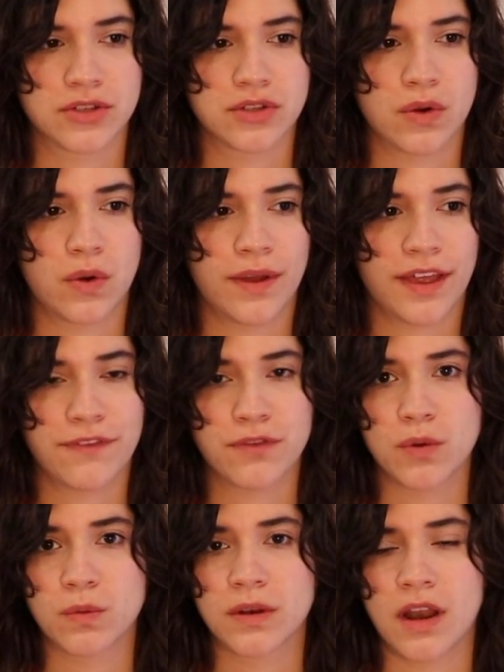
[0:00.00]
so if
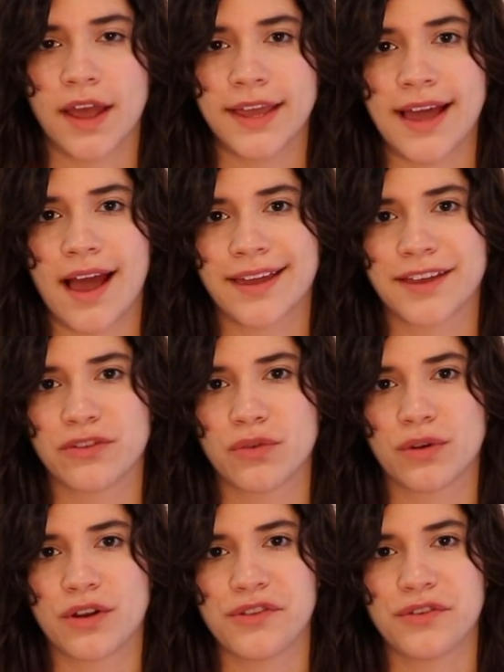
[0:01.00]
you would like I can
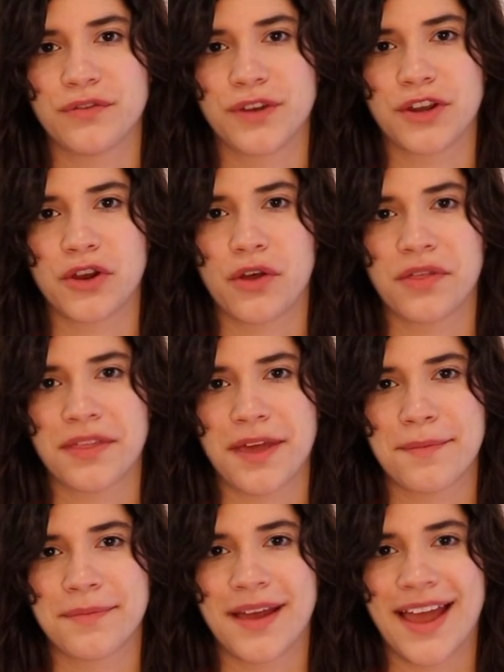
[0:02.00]
do another video on
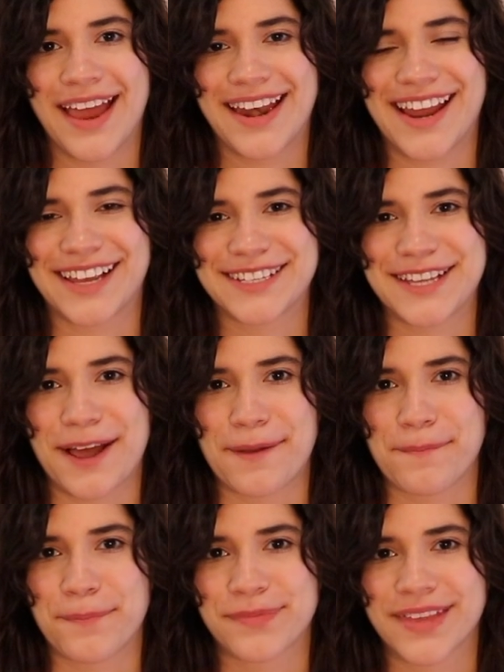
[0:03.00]
them next
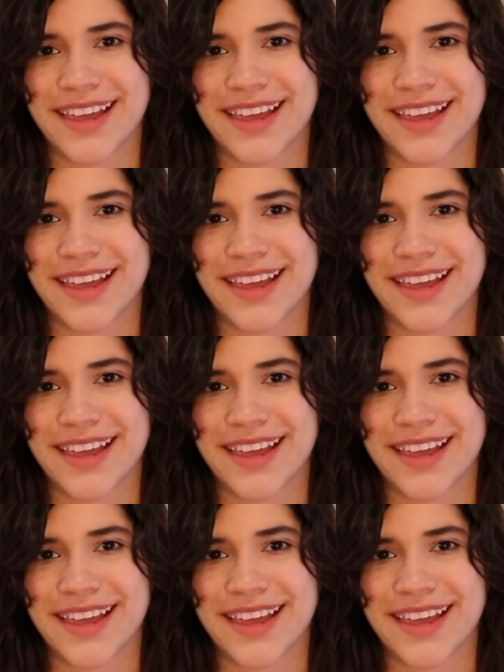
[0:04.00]
time.